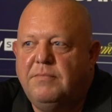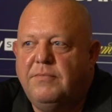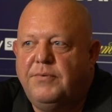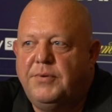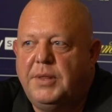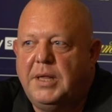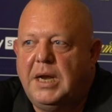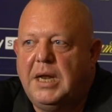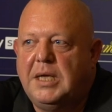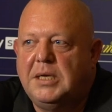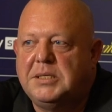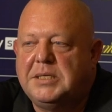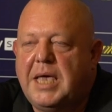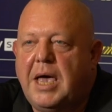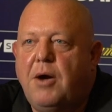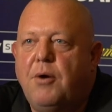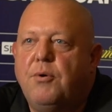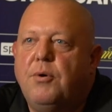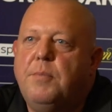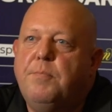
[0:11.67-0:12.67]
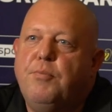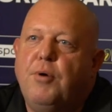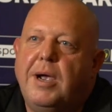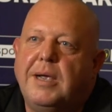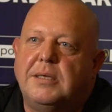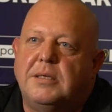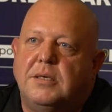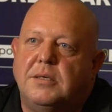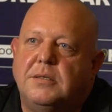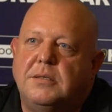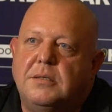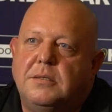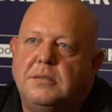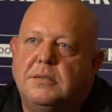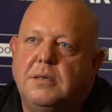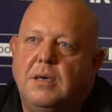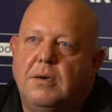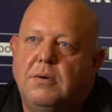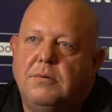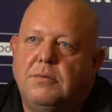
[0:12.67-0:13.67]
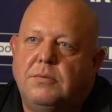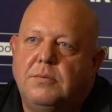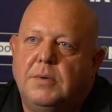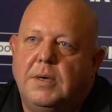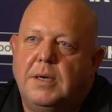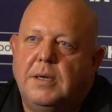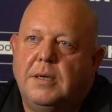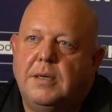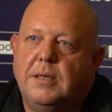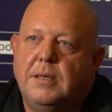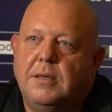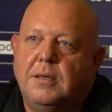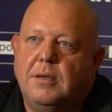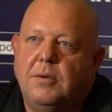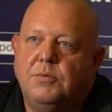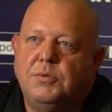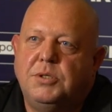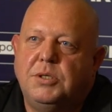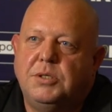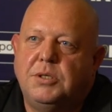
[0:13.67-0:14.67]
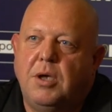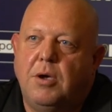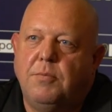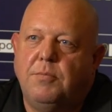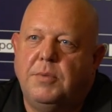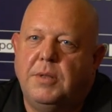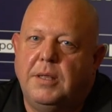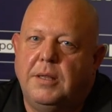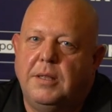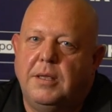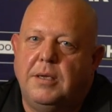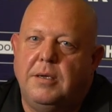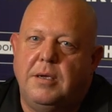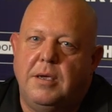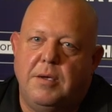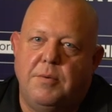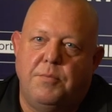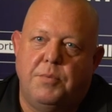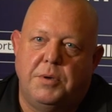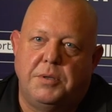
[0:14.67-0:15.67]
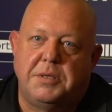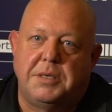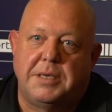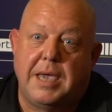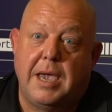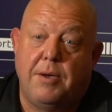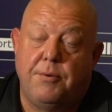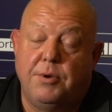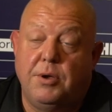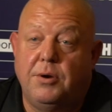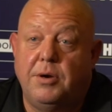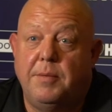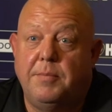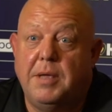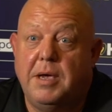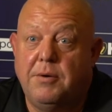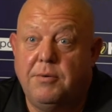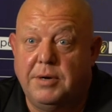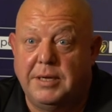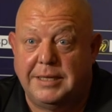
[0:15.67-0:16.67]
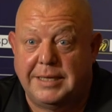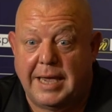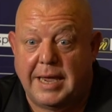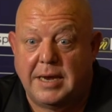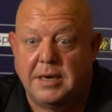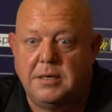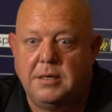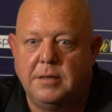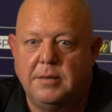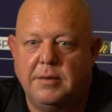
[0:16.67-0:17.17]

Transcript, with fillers: for the last hour in practice, so uh, I was just hoping that, that, it would carry on up there, and it did.